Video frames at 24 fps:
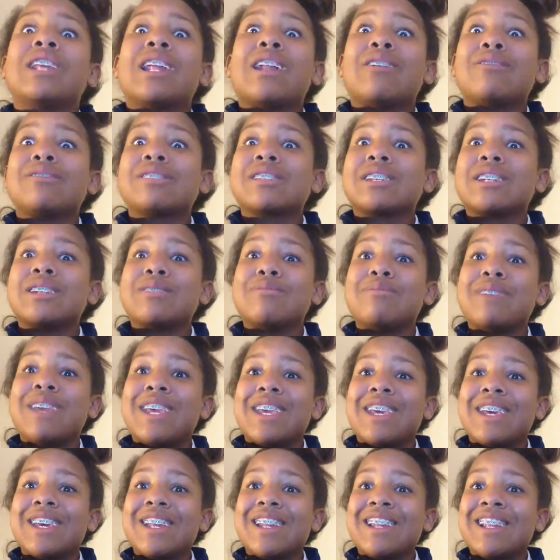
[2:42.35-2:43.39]
that I was going to
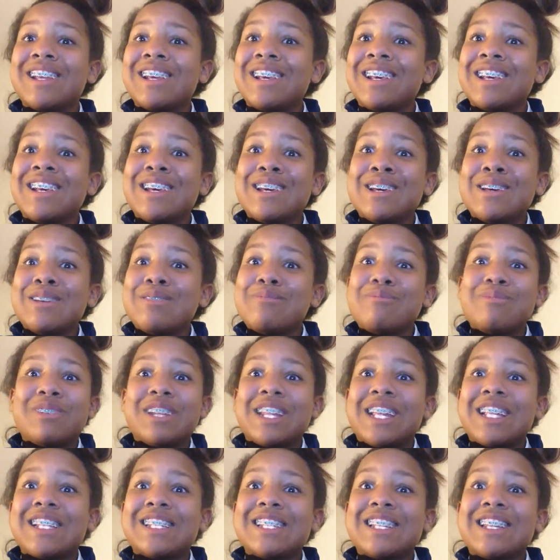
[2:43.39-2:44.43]
make it. But
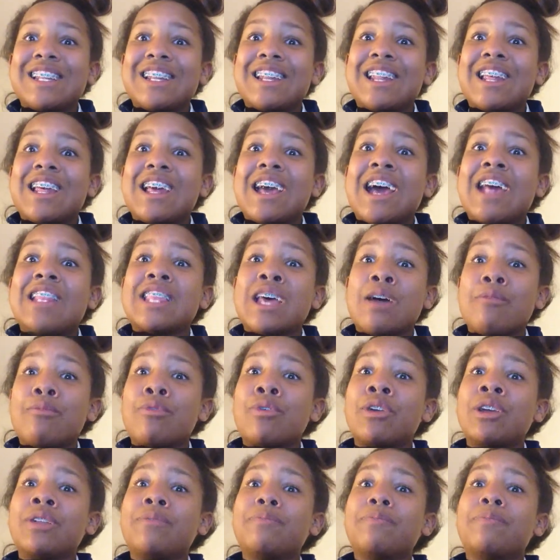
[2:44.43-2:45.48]
I didn't. At that
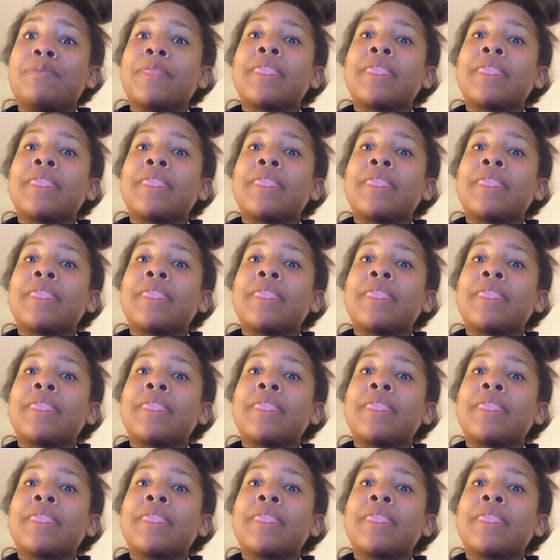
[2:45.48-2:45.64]
point,